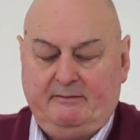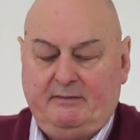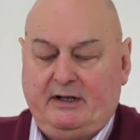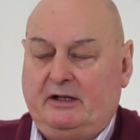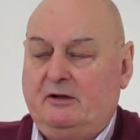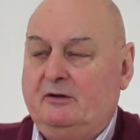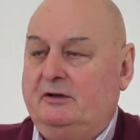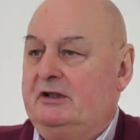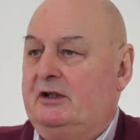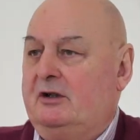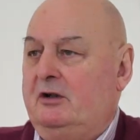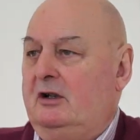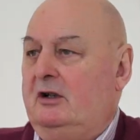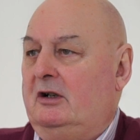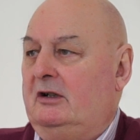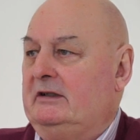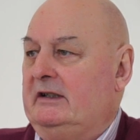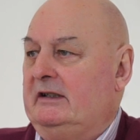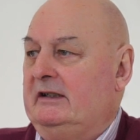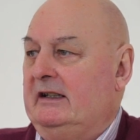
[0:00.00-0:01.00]
because
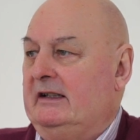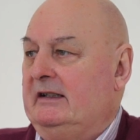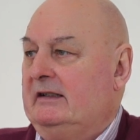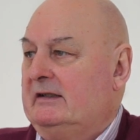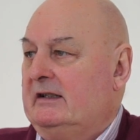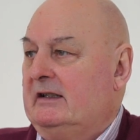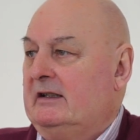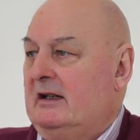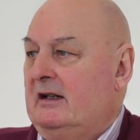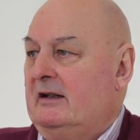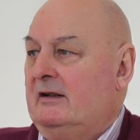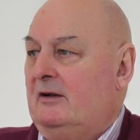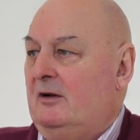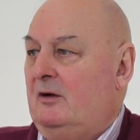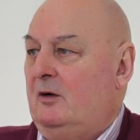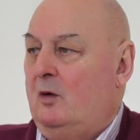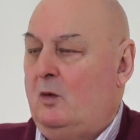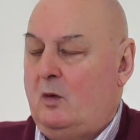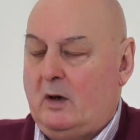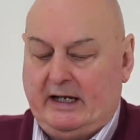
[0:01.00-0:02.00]
God is
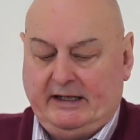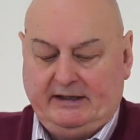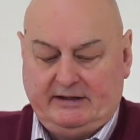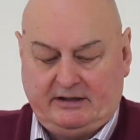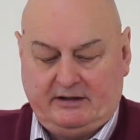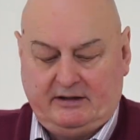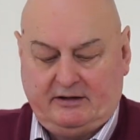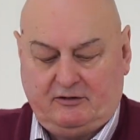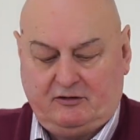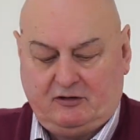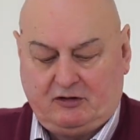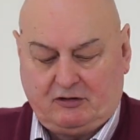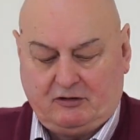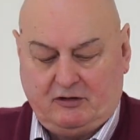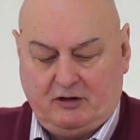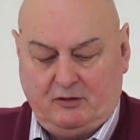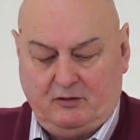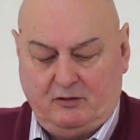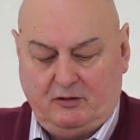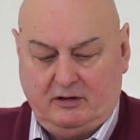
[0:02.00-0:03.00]
always
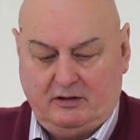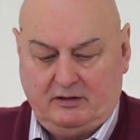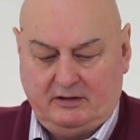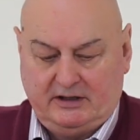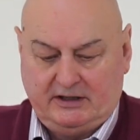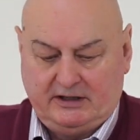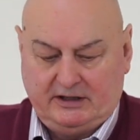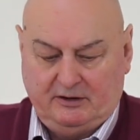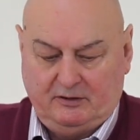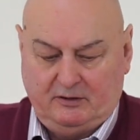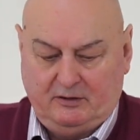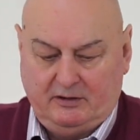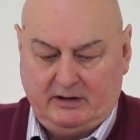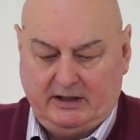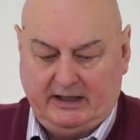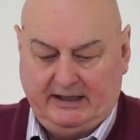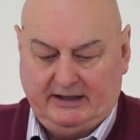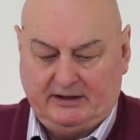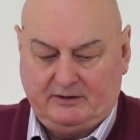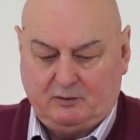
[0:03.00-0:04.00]
true to
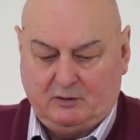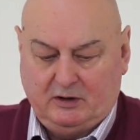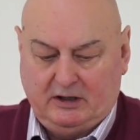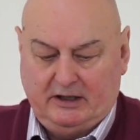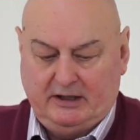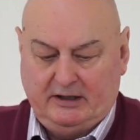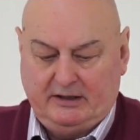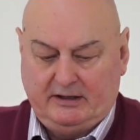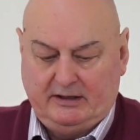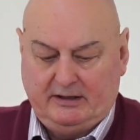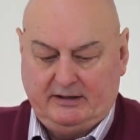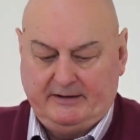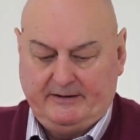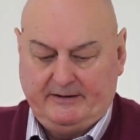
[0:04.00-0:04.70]
his word.